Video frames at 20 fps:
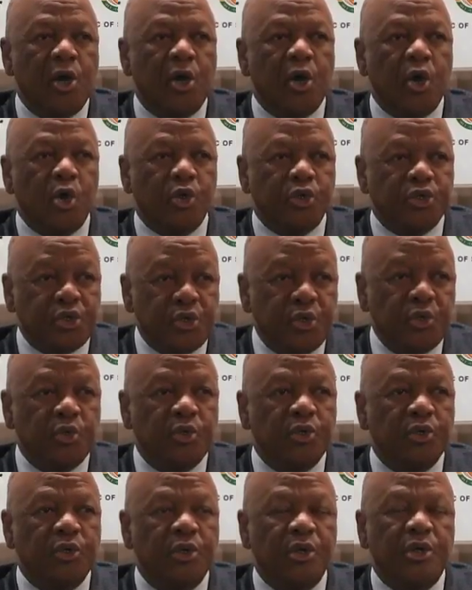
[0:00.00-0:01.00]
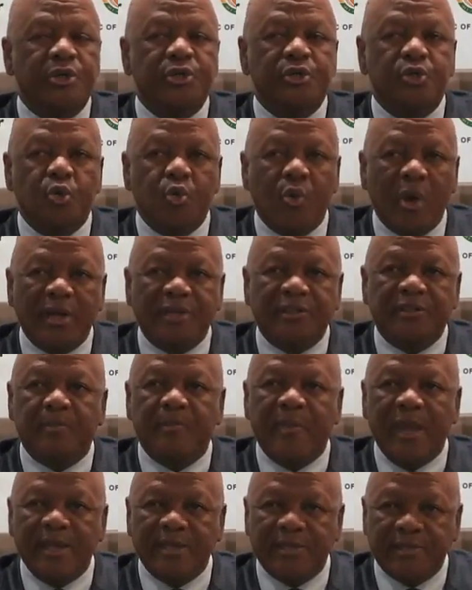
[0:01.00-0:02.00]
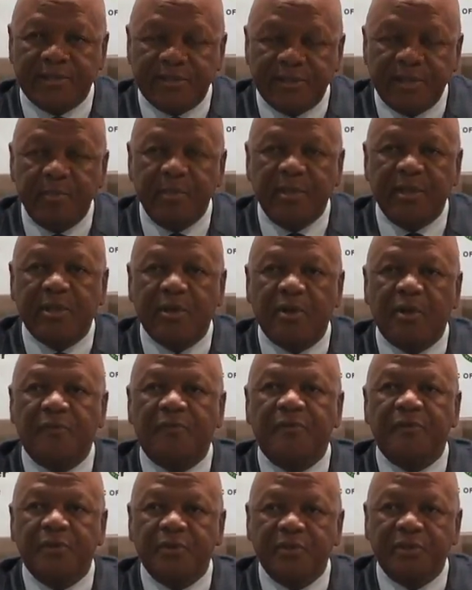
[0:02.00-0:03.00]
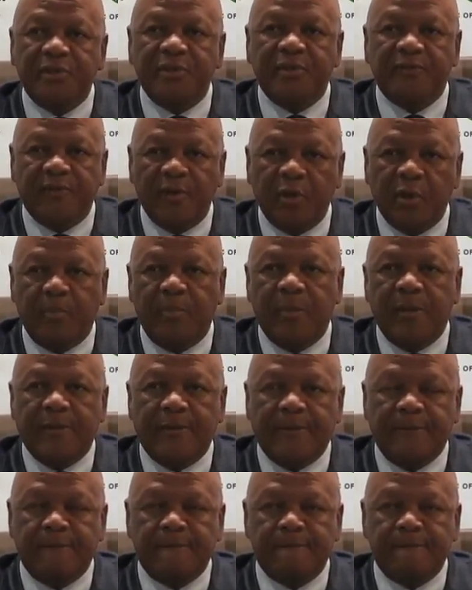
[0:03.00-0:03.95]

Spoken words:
or tool towards mainstreaming of youth development.